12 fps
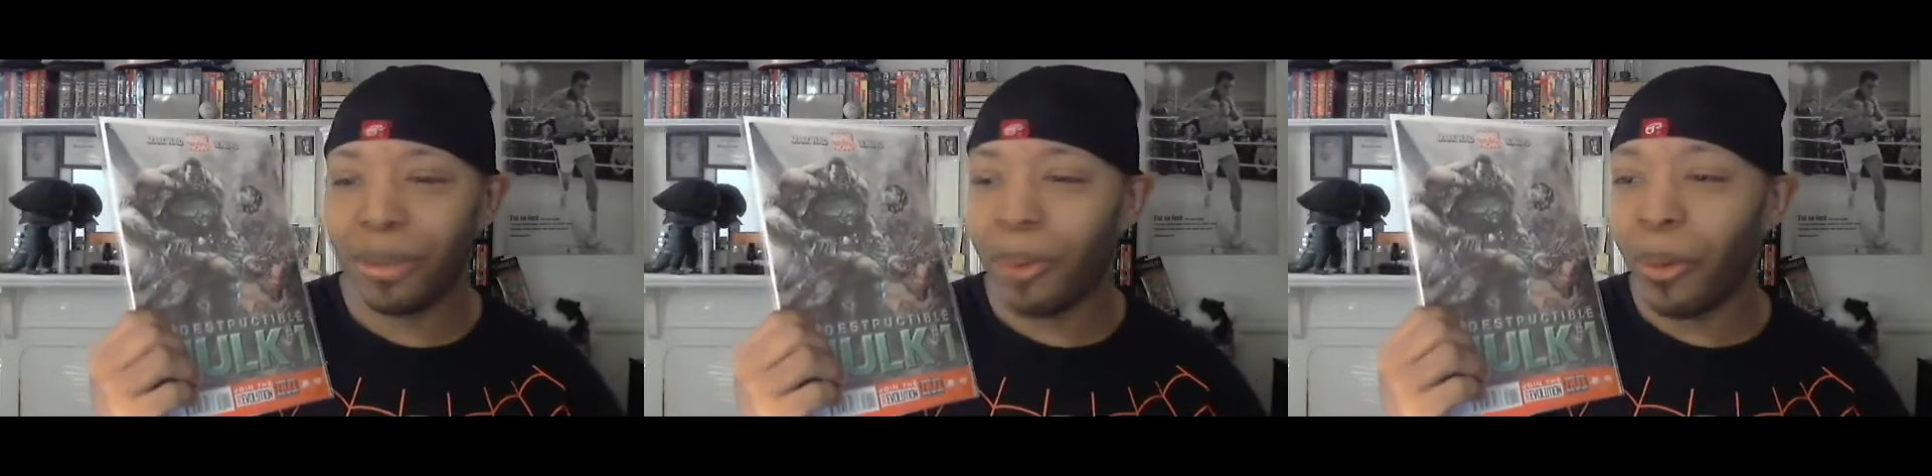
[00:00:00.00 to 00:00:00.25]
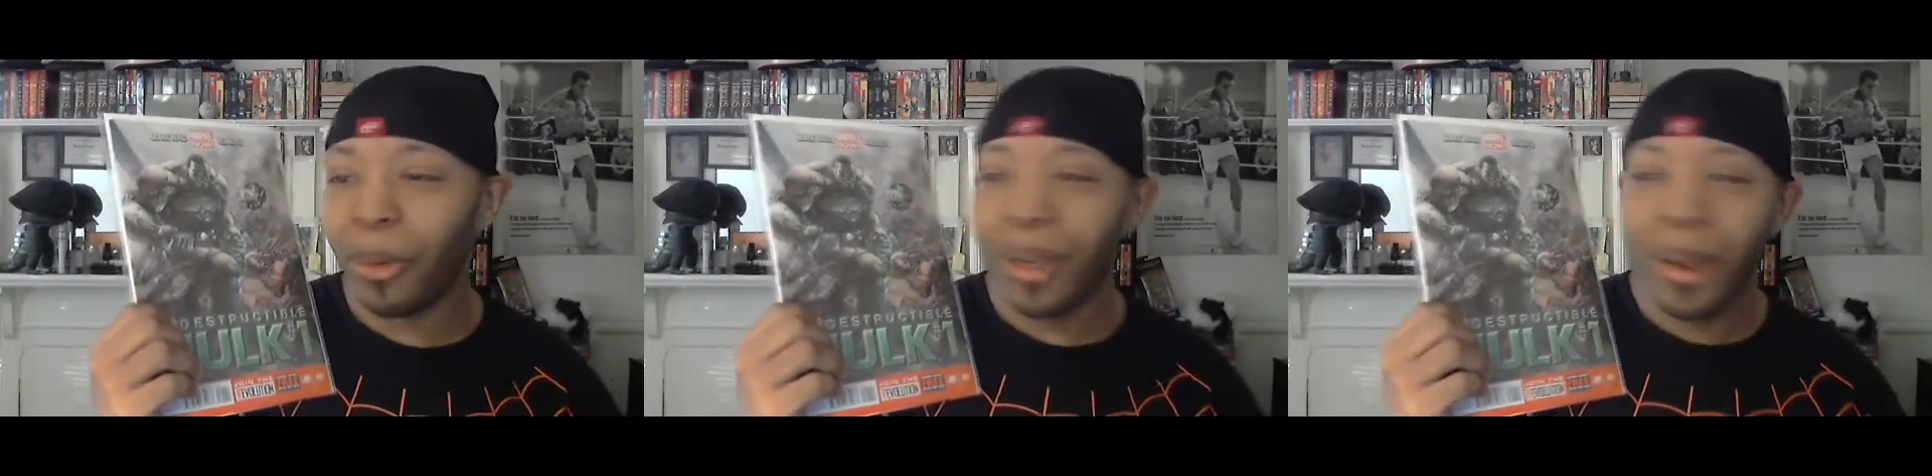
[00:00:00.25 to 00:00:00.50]
But
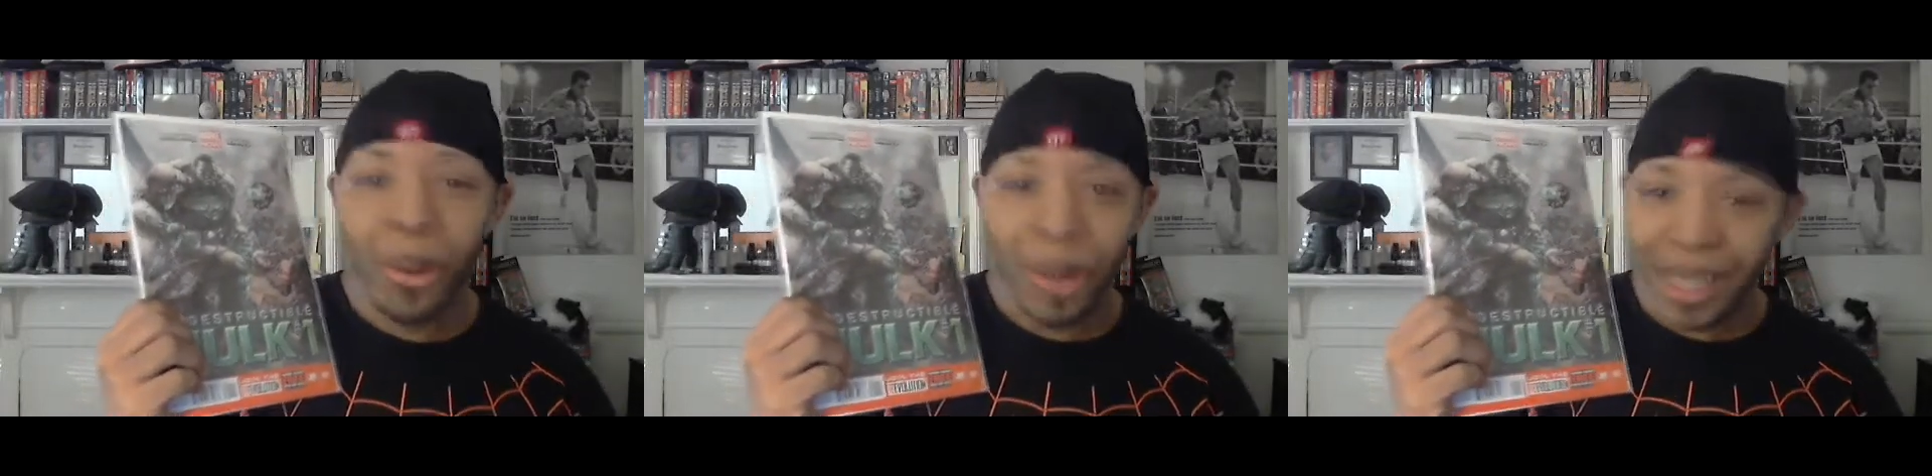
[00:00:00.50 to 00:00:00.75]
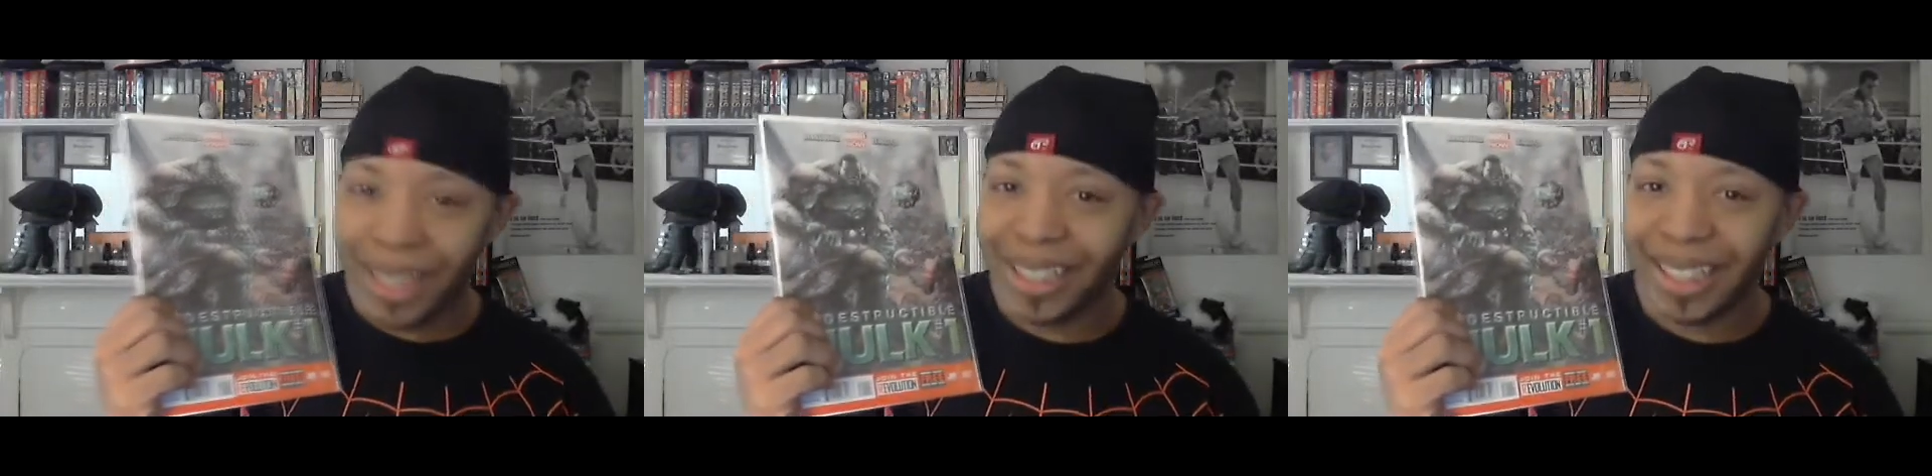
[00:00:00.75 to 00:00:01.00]

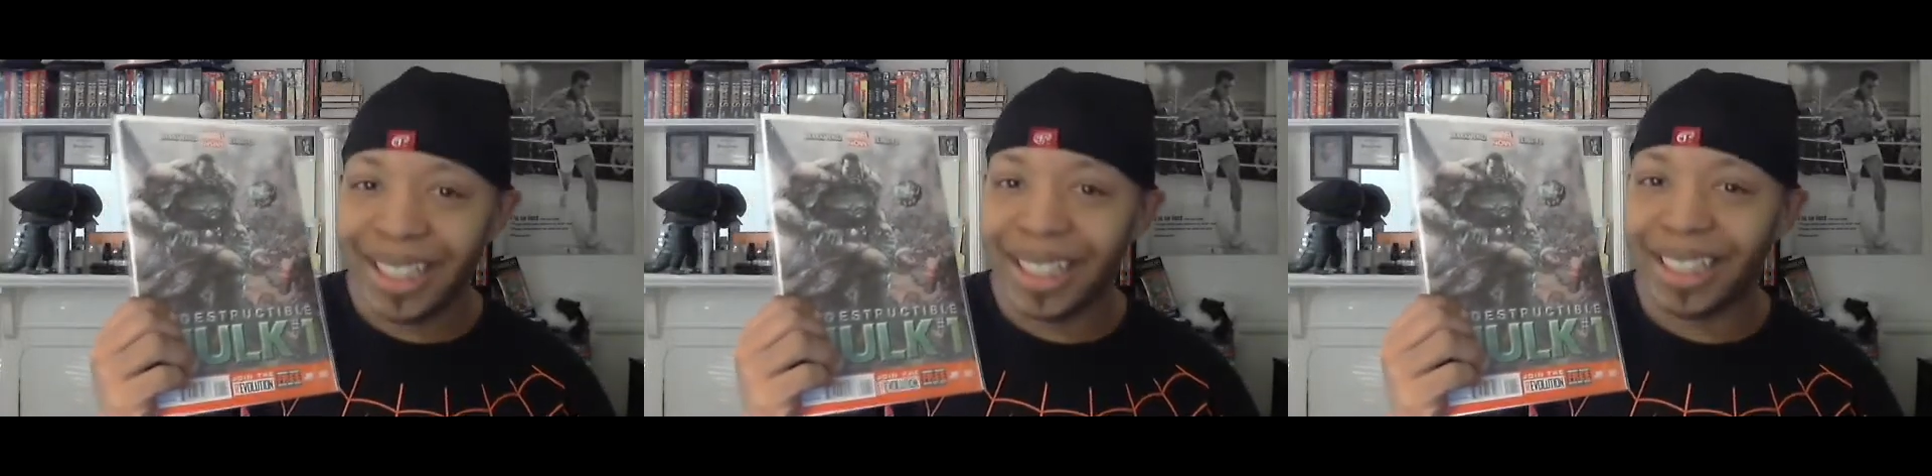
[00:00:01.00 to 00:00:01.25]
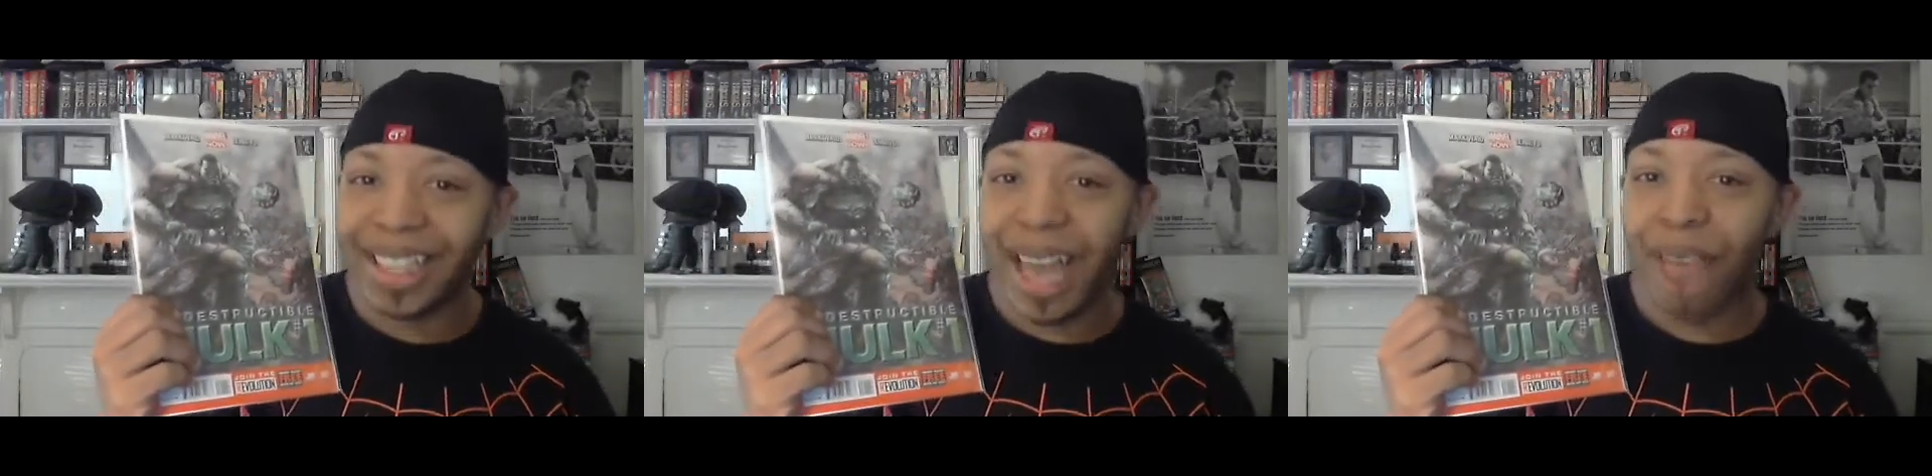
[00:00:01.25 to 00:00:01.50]
he doesn't he
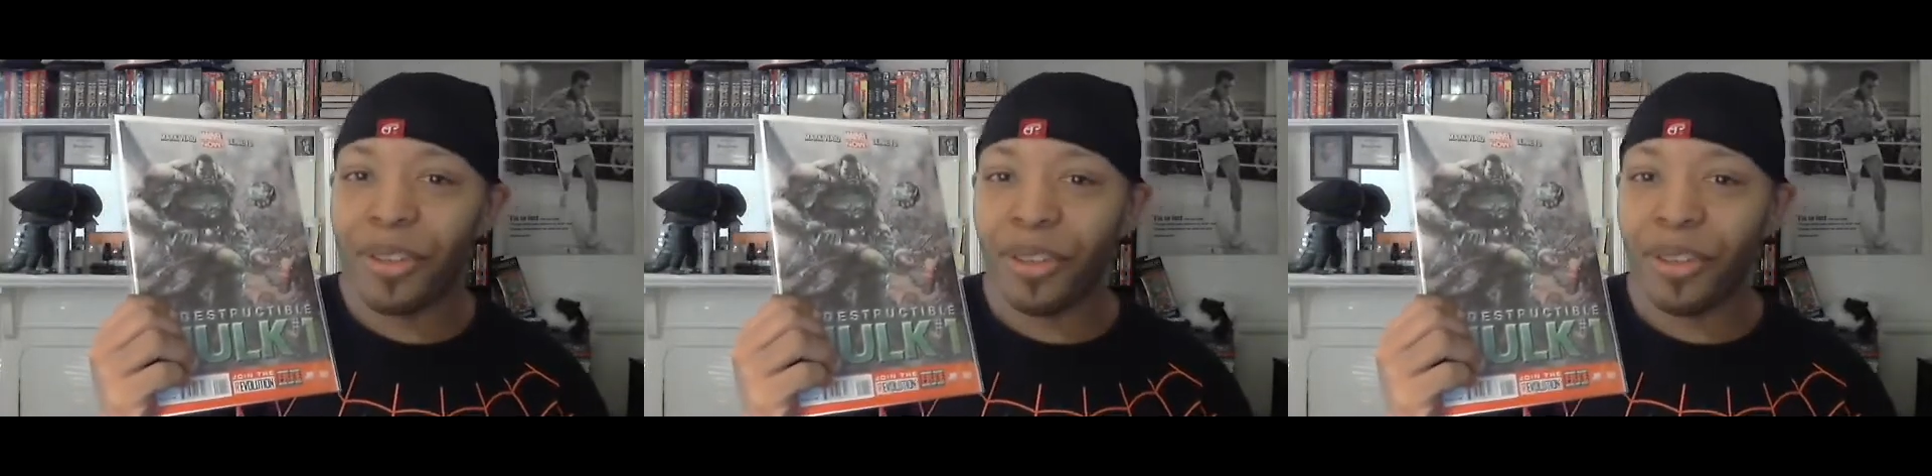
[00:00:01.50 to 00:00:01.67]
doesn't have